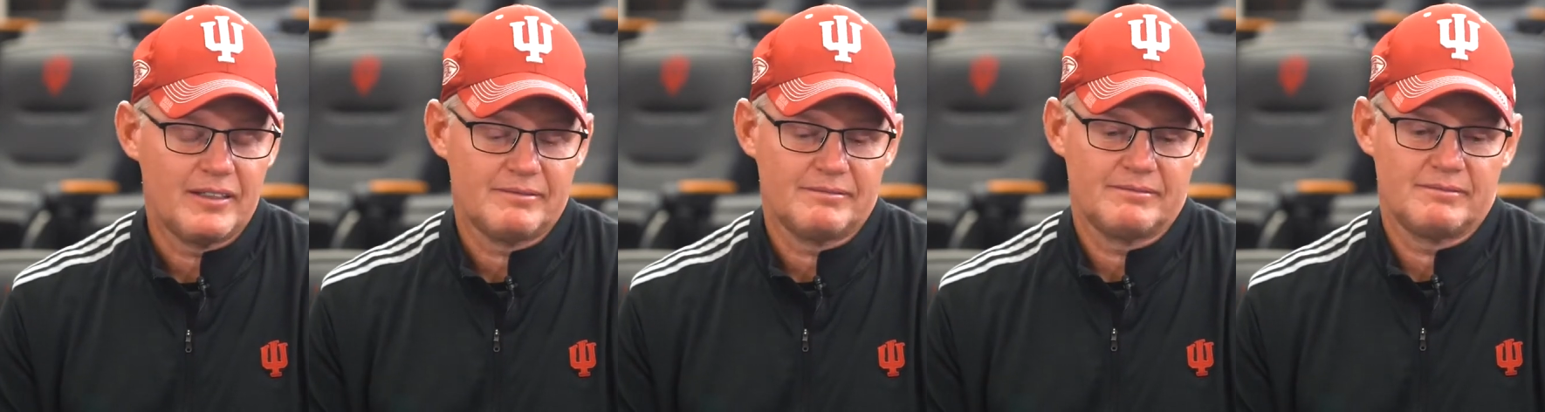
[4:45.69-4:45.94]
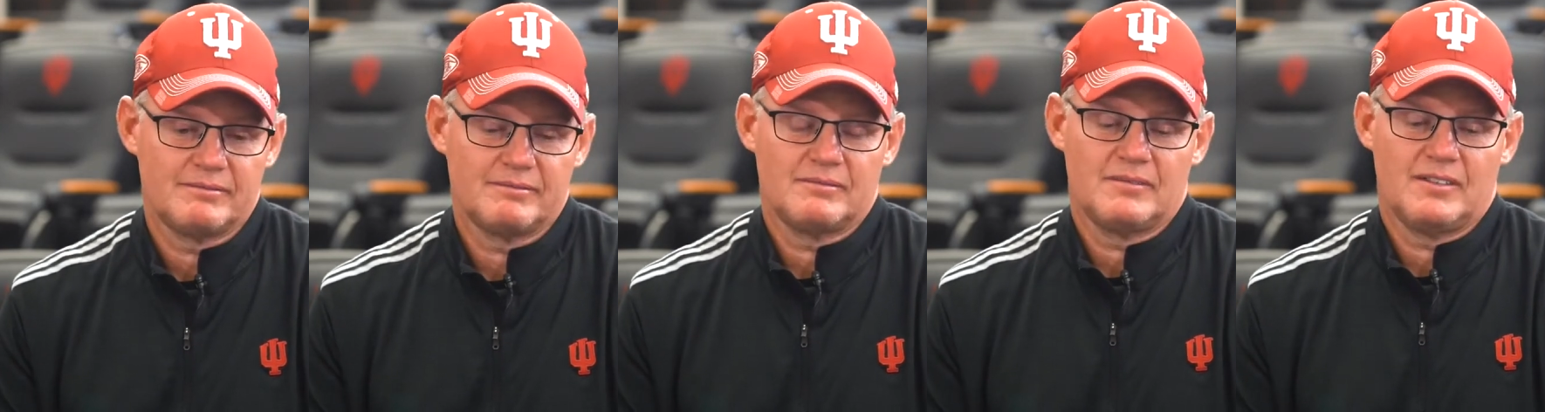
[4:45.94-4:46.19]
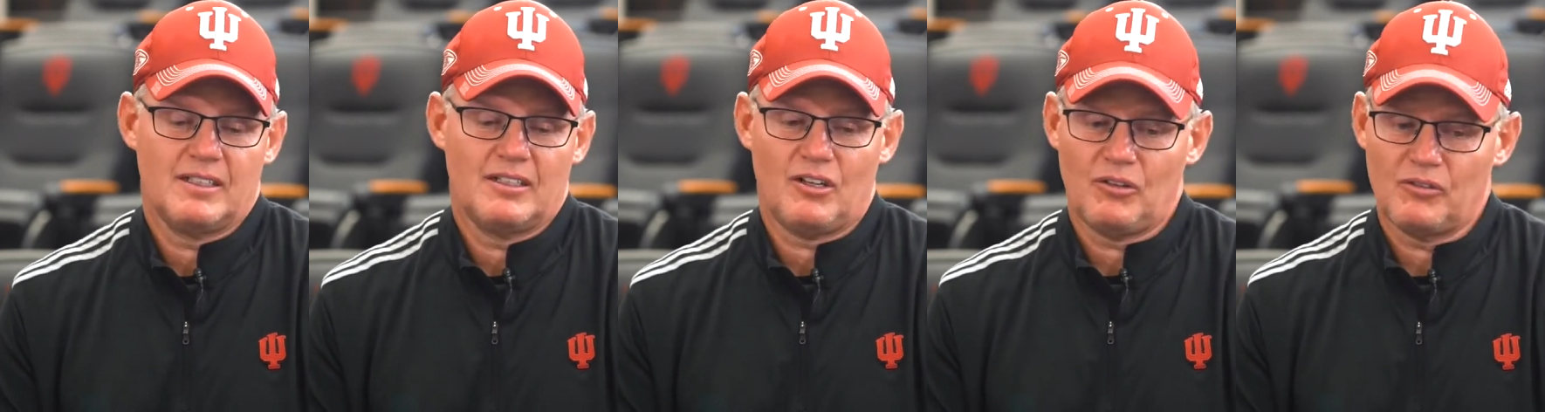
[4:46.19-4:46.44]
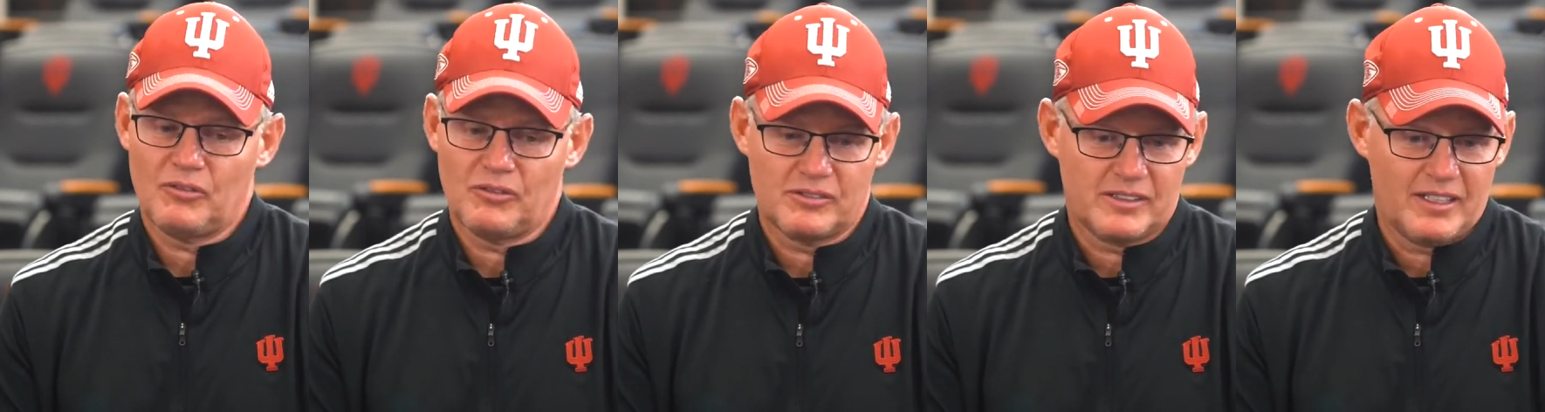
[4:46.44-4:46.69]
and
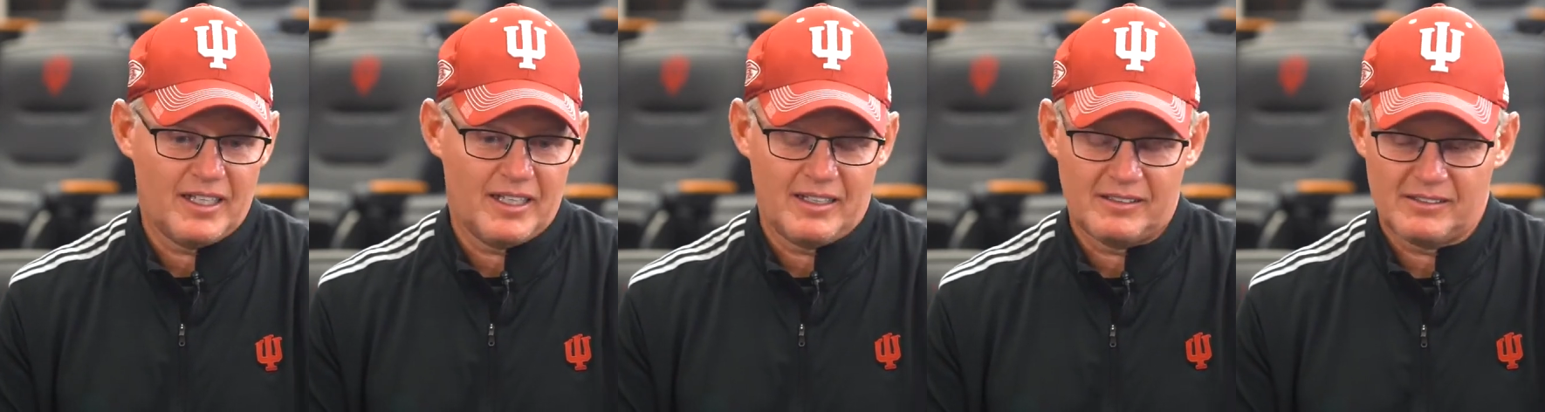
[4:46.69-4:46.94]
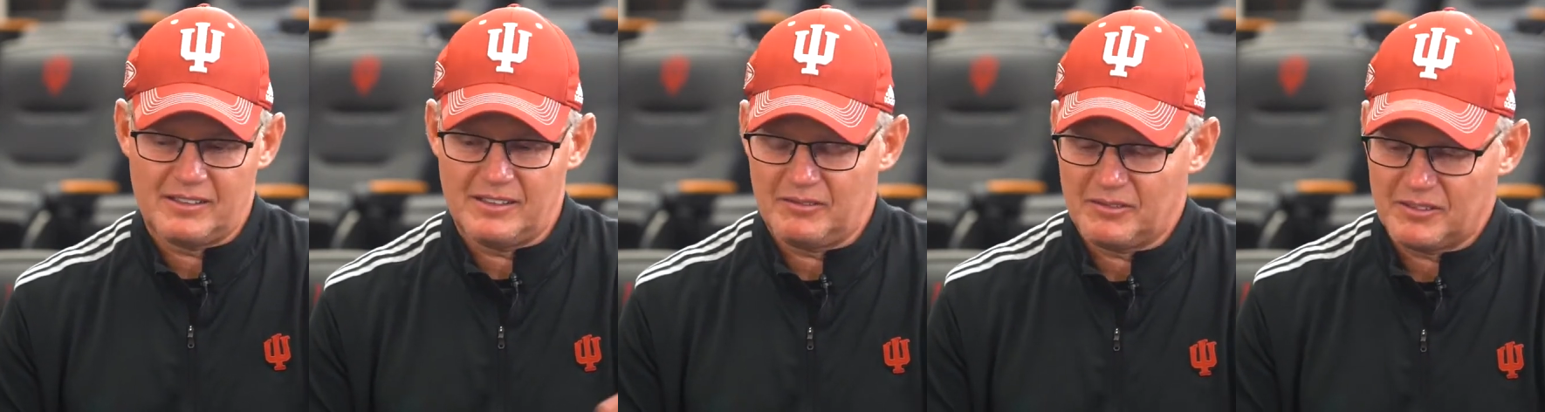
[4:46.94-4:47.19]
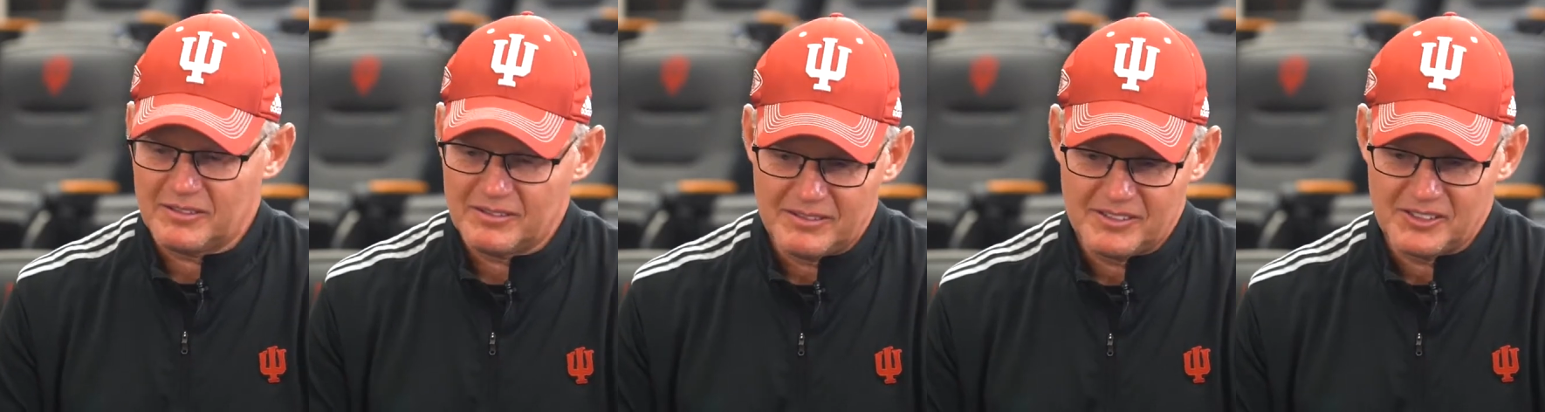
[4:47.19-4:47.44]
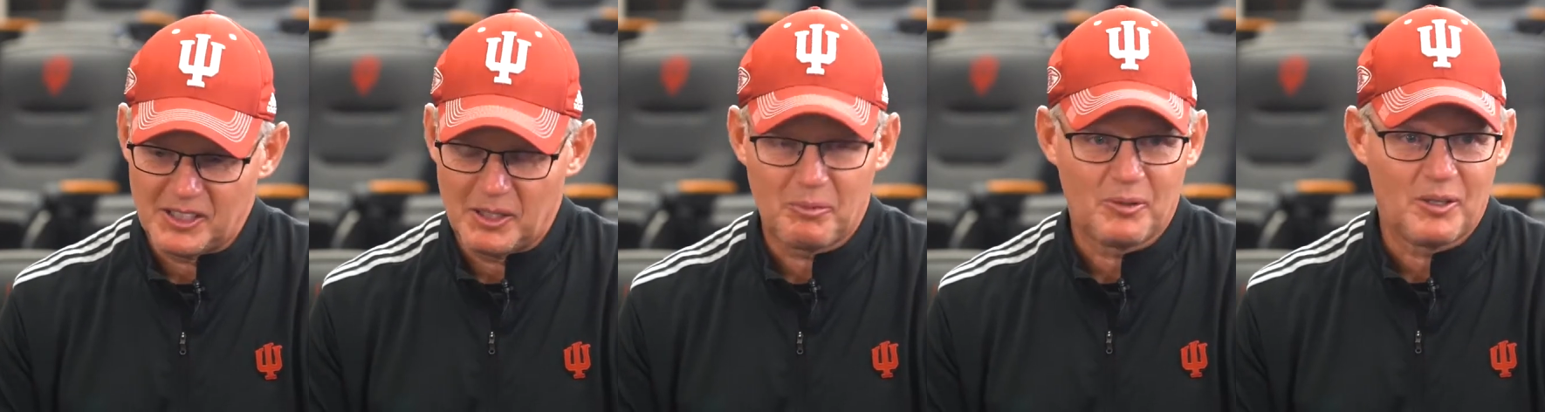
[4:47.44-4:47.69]
all those guys that were
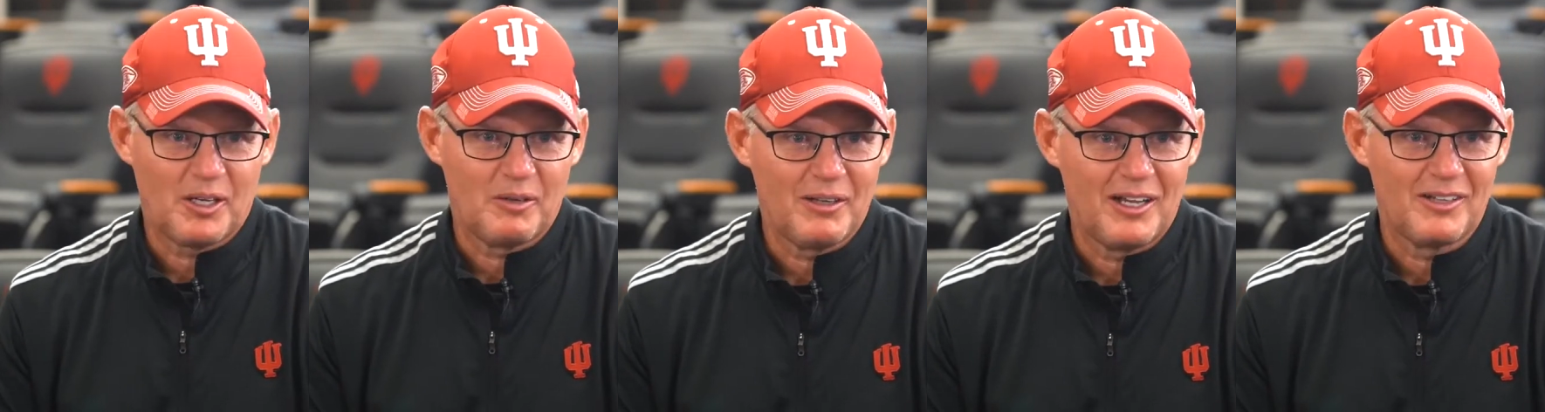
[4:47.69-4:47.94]
jumping on me.